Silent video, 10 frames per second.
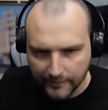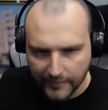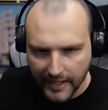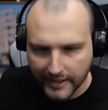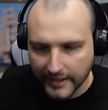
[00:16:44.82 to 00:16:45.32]

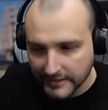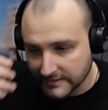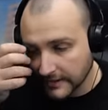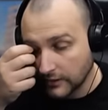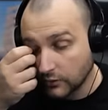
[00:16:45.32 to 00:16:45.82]
making
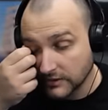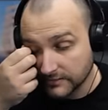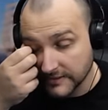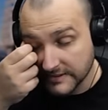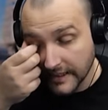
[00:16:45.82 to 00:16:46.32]
silly
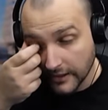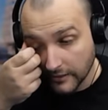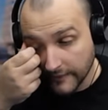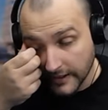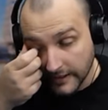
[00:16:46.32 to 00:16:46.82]
goose mistake
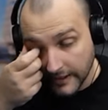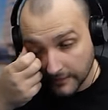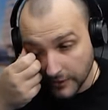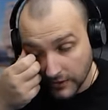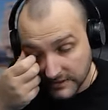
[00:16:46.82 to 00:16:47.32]
over there,
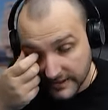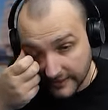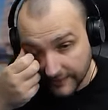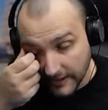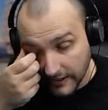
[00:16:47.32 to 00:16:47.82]
because
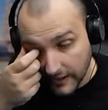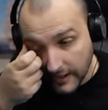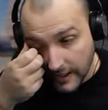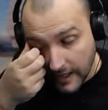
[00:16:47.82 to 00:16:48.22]
he will.